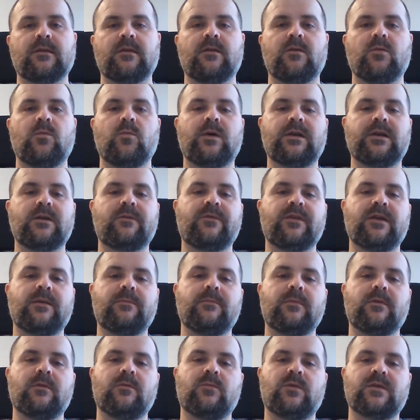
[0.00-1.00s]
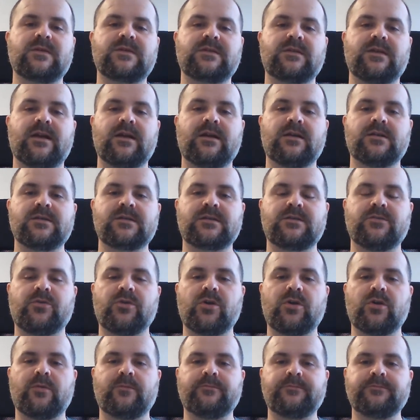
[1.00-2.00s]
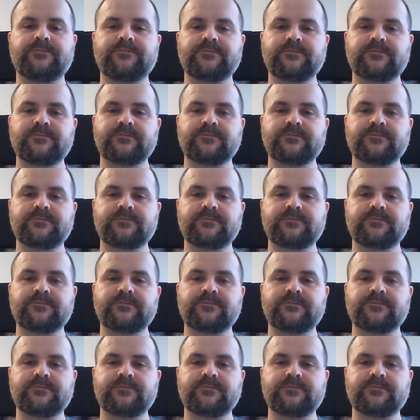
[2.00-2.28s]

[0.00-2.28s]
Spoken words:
One of them was Ernst Röhm,